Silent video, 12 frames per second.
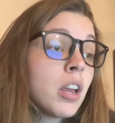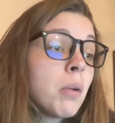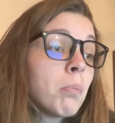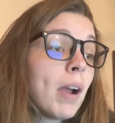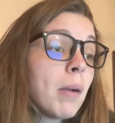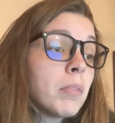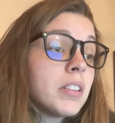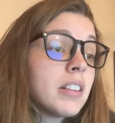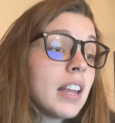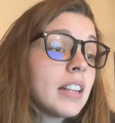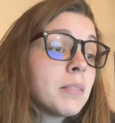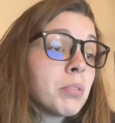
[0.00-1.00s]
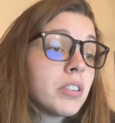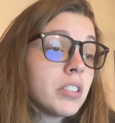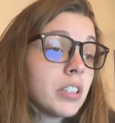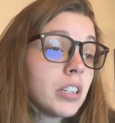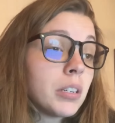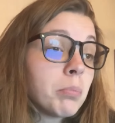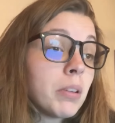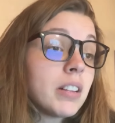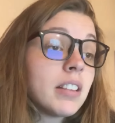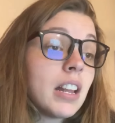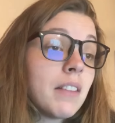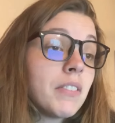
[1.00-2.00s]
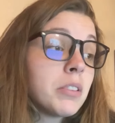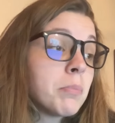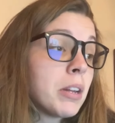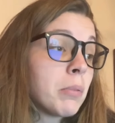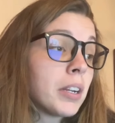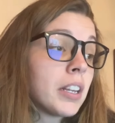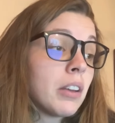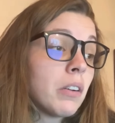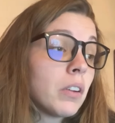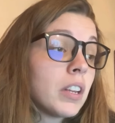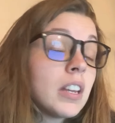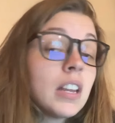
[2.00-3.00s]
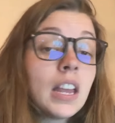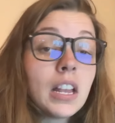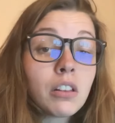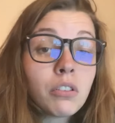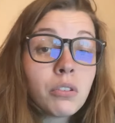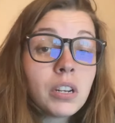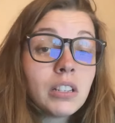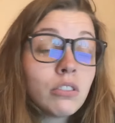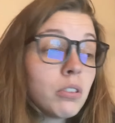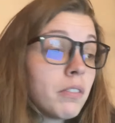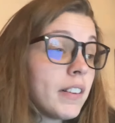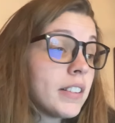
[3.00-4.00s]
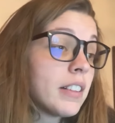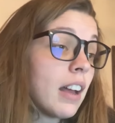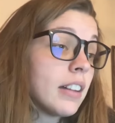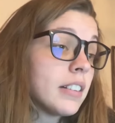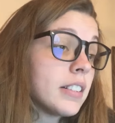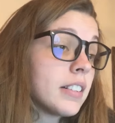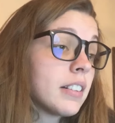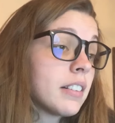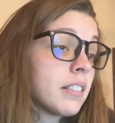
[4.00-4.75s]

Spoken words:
Brown was taken prisoner, but 10 of his men were killed, including 2 of his sons.